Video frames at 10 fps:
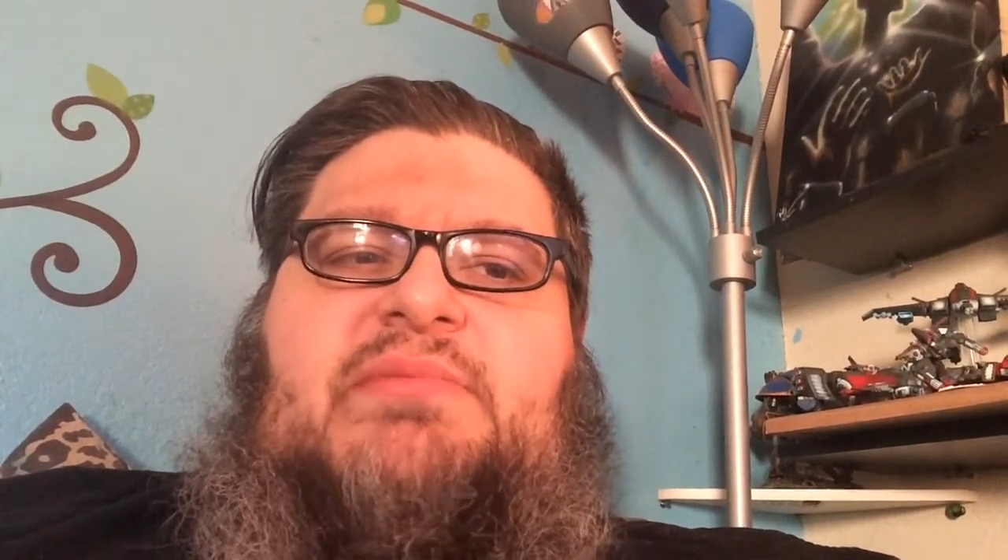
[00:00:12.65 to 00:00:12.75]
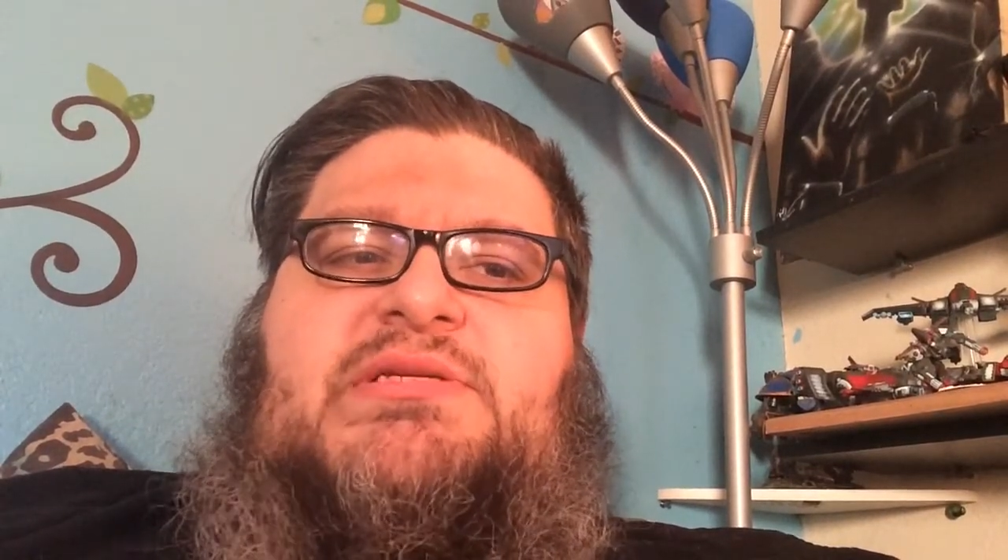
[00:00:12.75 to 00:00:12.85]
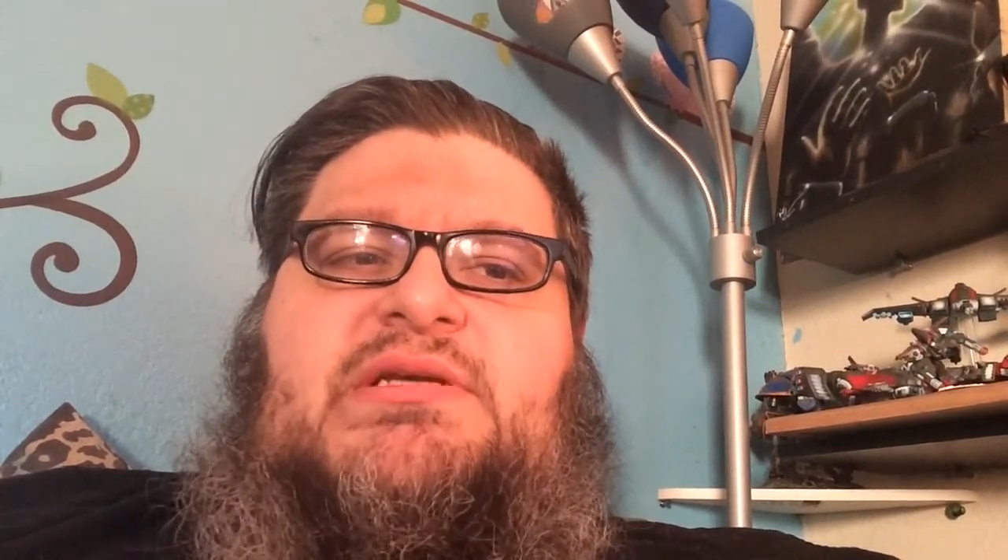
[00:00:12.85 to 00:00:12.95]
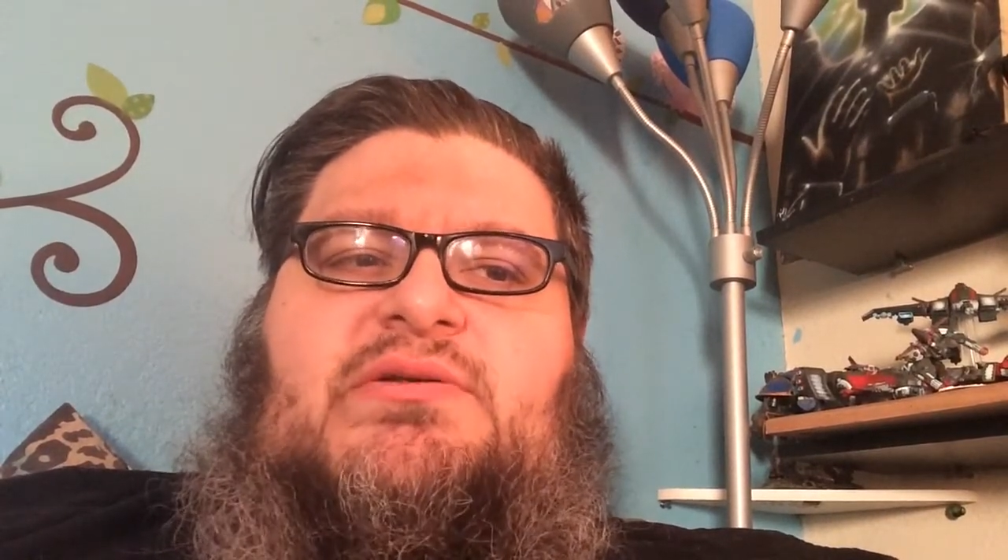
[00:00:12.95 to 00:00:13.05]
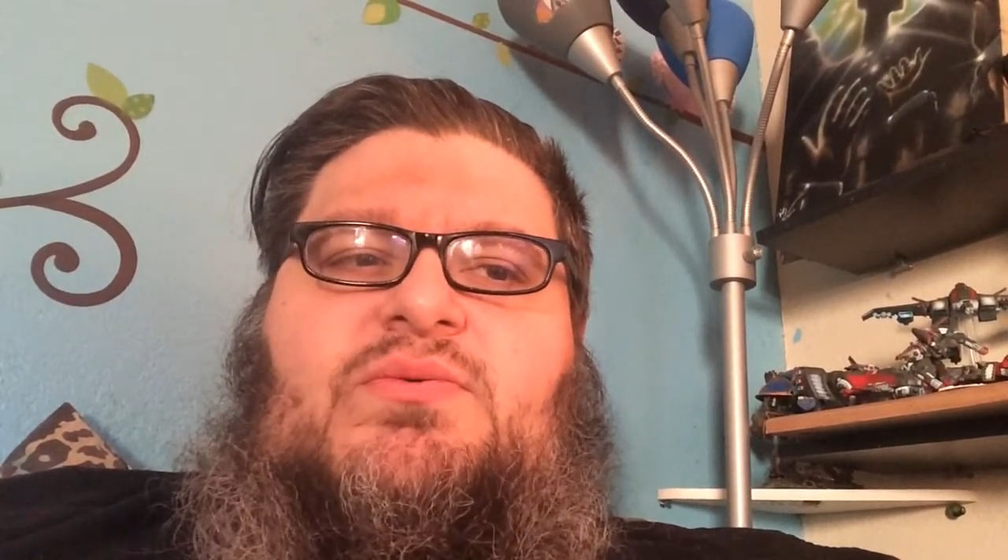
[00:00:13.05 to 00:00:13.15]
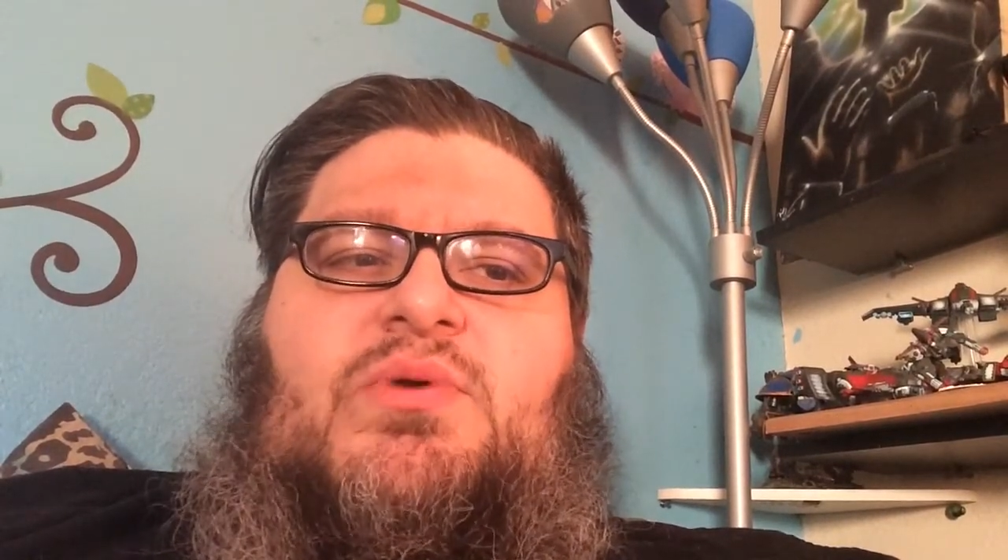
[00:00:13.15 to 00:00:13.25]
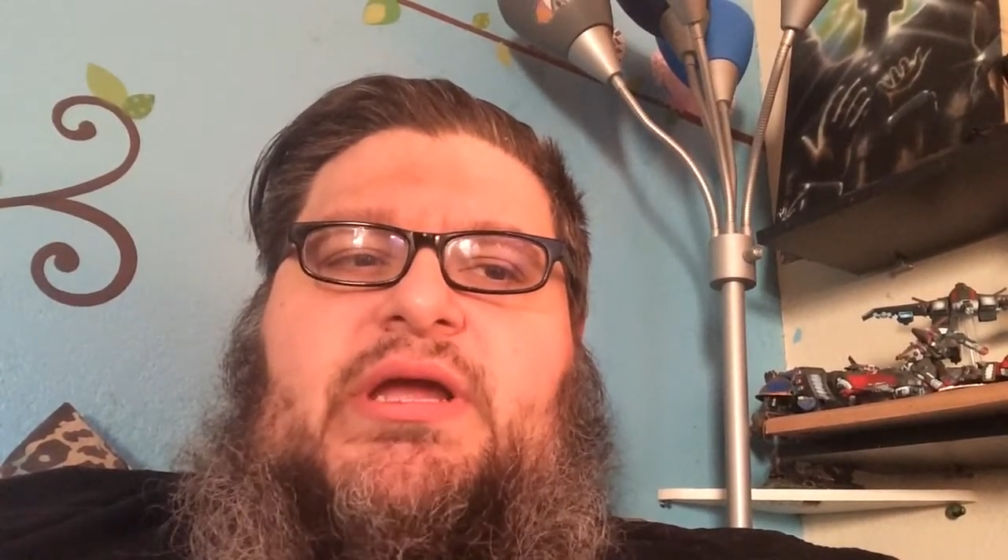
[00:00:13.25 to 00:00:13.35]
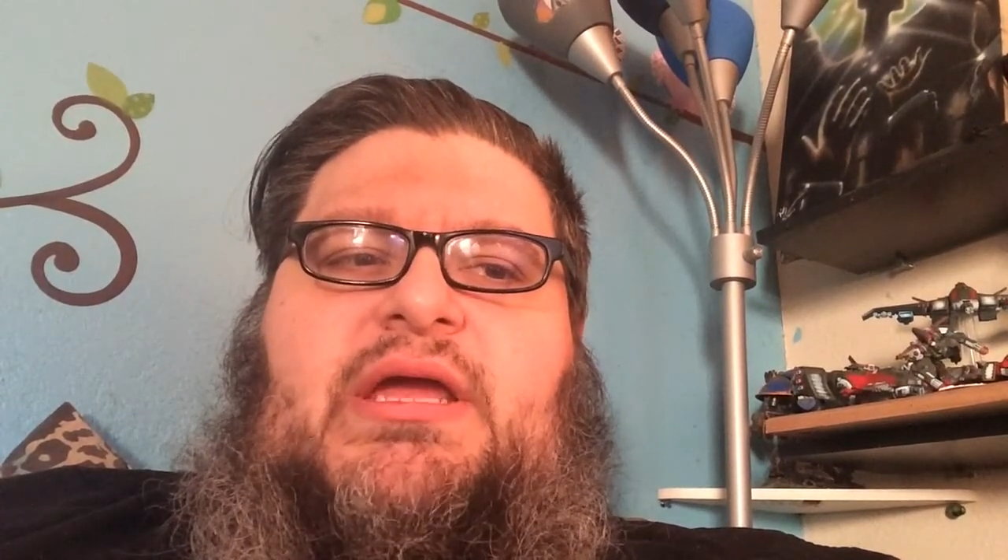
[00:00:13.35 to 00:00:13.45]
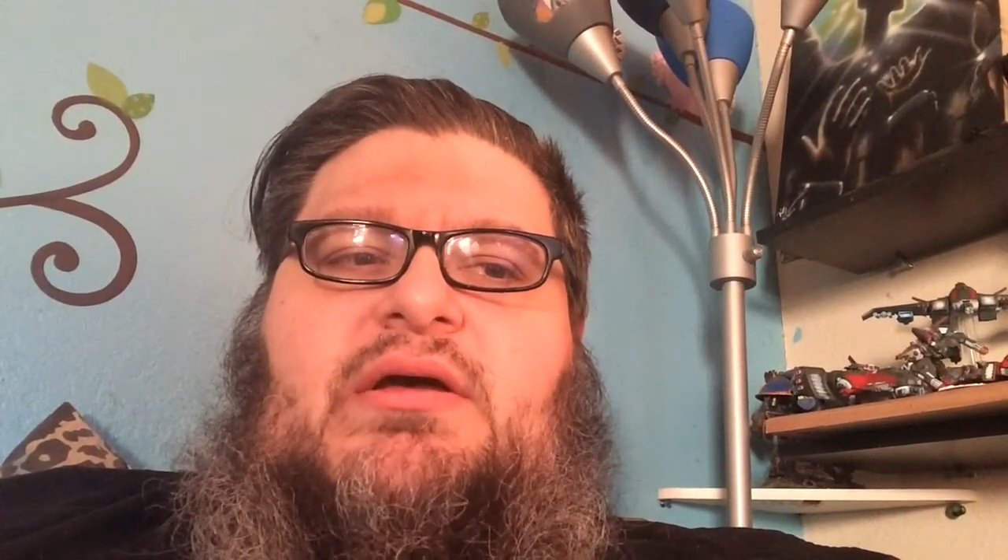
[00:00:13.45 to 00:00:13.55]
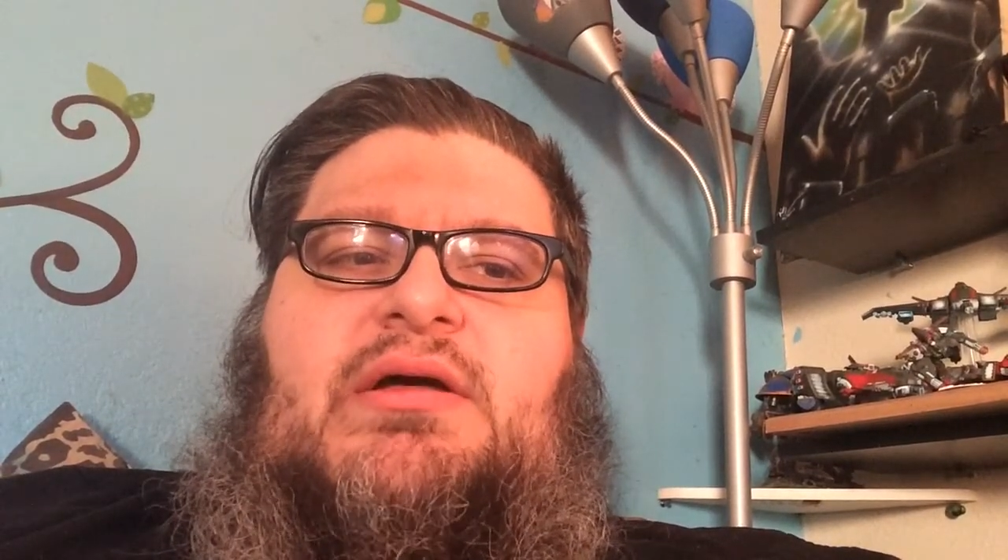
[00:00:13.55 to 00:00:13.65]
I'm still
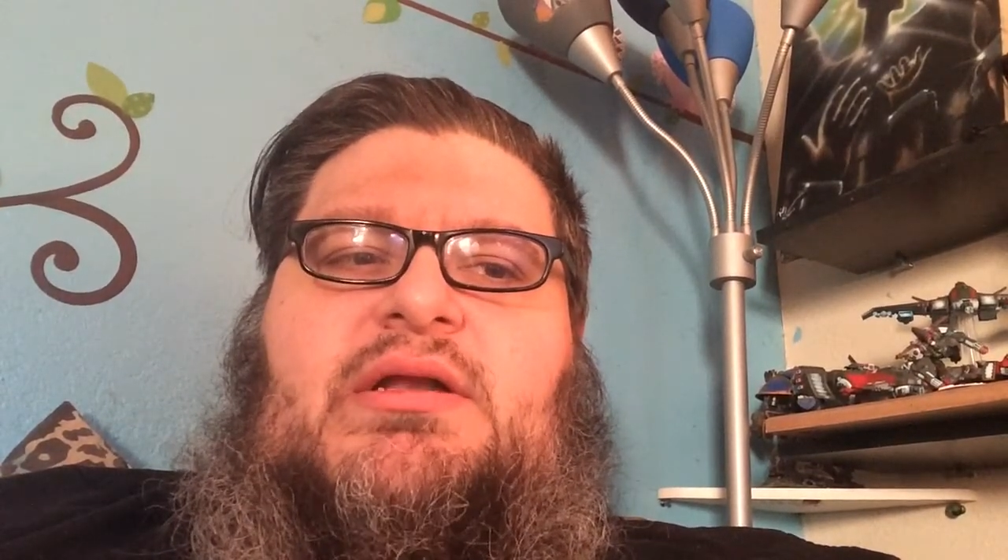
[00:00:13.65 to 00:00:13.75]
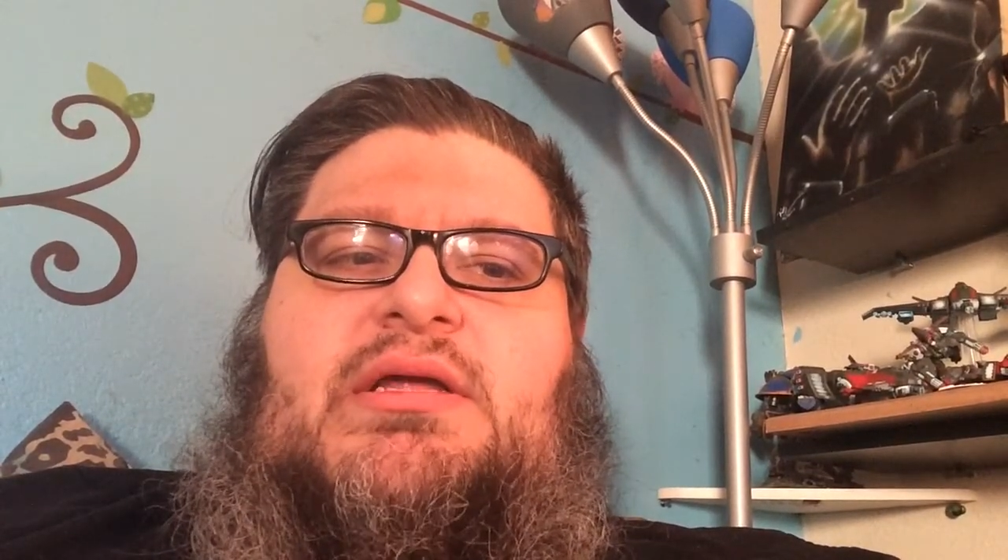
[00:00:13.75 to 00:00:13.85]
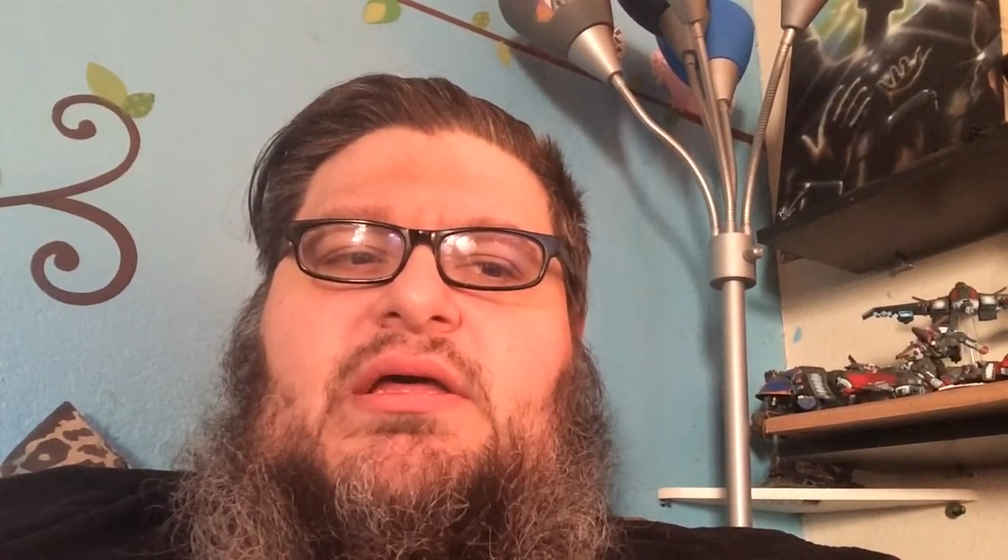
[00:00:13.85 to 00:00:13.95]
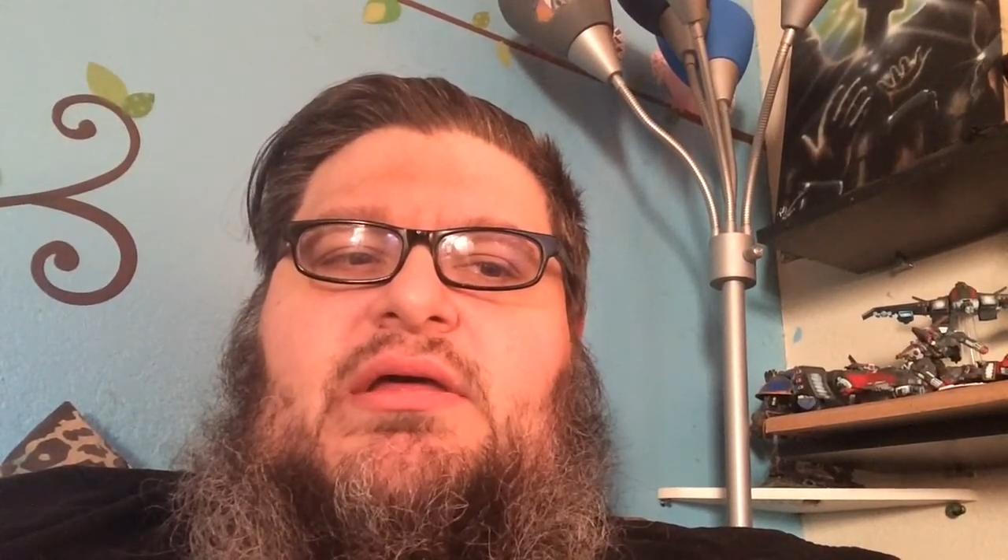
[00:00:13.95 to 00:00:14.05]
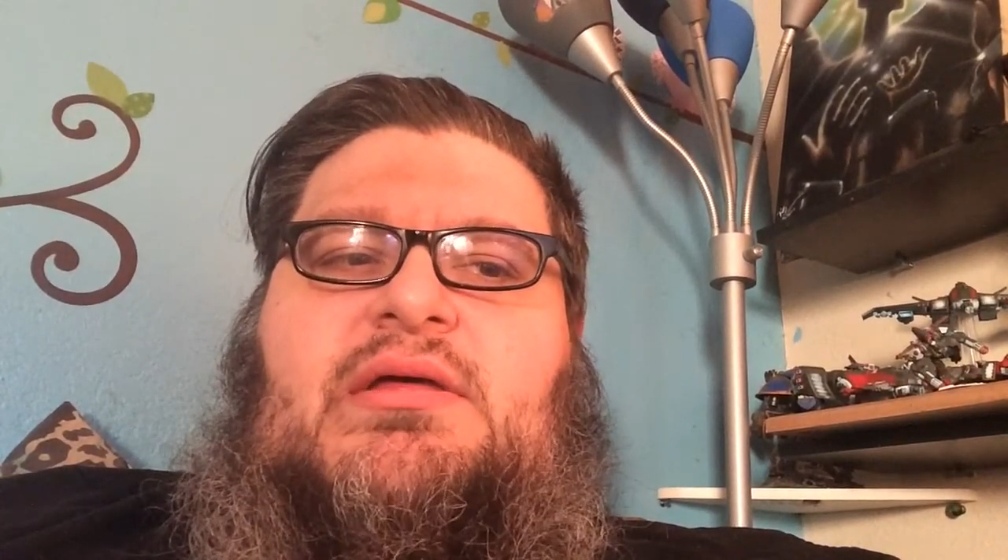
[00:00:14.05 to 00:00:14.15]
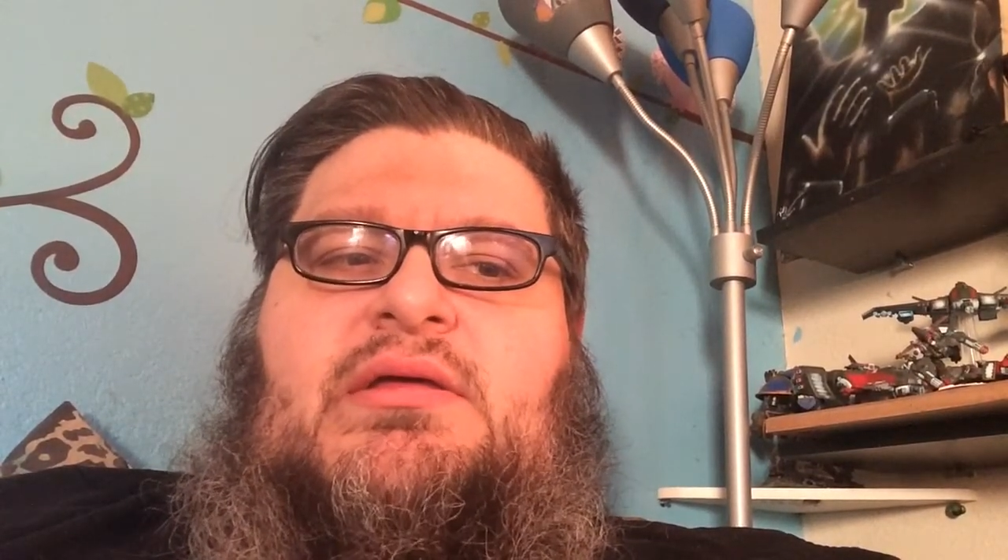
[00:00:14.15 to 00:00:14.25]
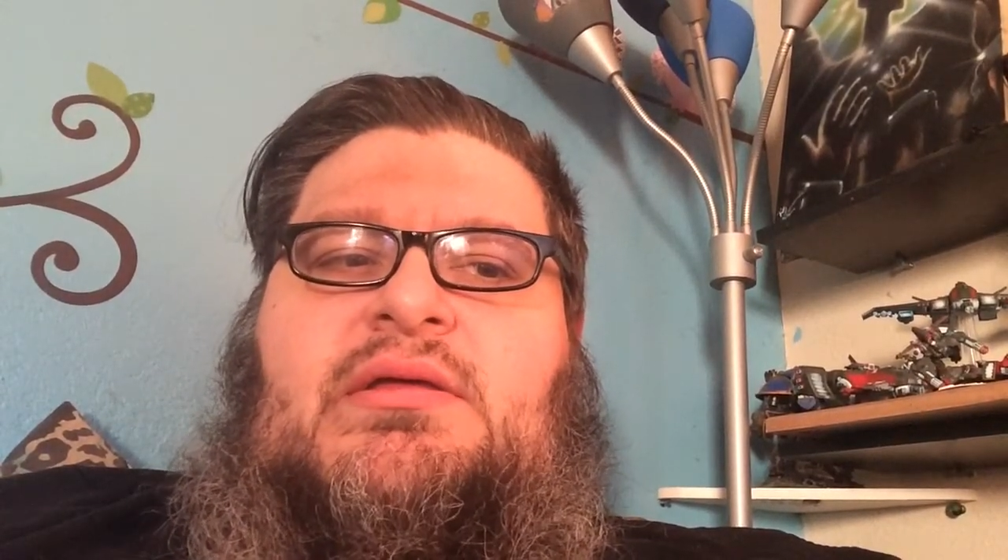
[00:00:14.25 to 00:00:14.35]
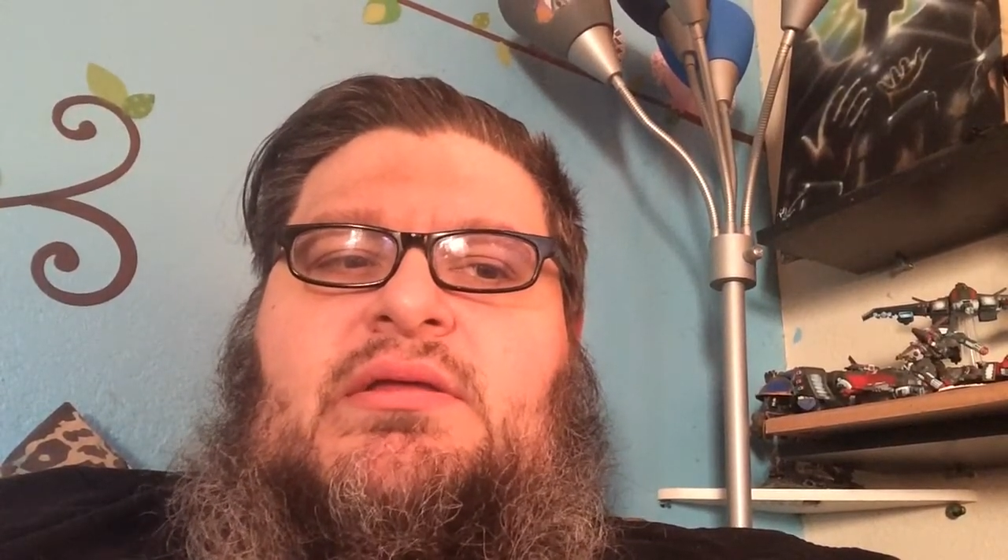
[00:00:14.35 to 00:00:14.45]
working on uh,